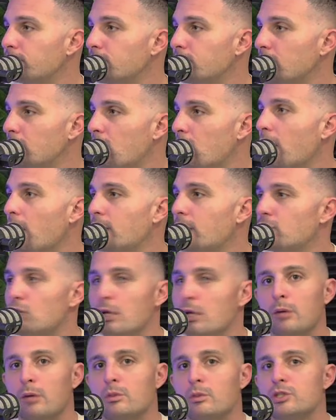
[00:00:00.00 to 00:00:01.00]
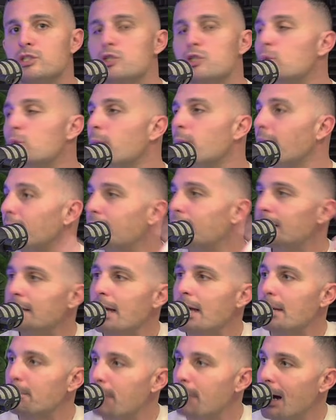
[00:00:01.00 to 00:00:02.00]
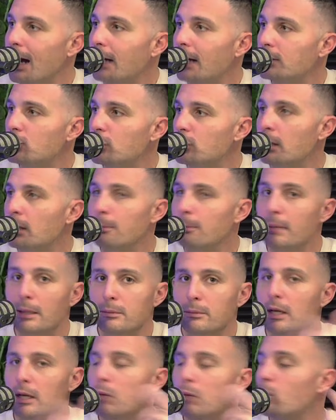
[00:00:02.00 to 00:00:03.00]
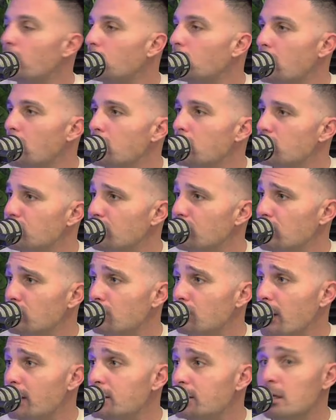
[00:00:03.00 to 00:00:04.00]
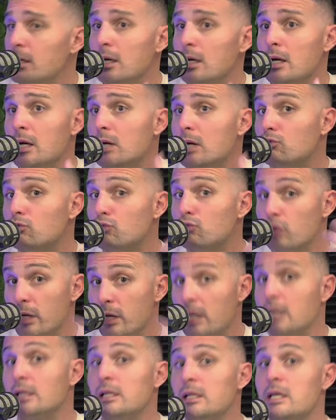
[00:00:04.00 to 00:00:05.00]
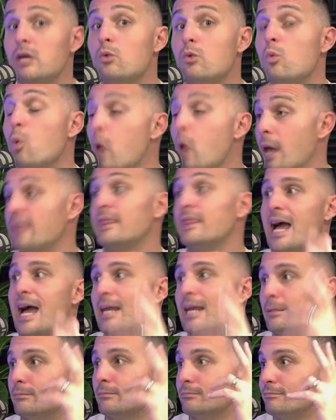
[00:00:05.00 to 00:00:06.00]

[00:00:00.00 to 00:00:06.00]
and so they were still making that margin, and people that went on those fixed rates really won that